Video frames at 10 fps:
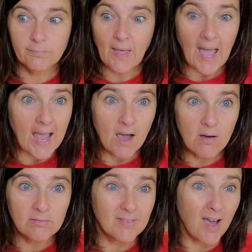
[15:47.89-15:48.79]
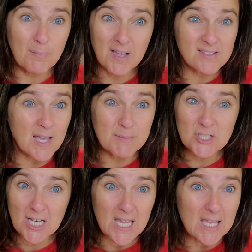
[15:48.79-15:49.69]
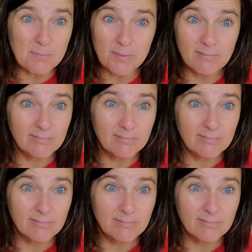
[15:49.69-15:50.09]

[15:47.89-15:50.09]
How? Not because I'm a sheep.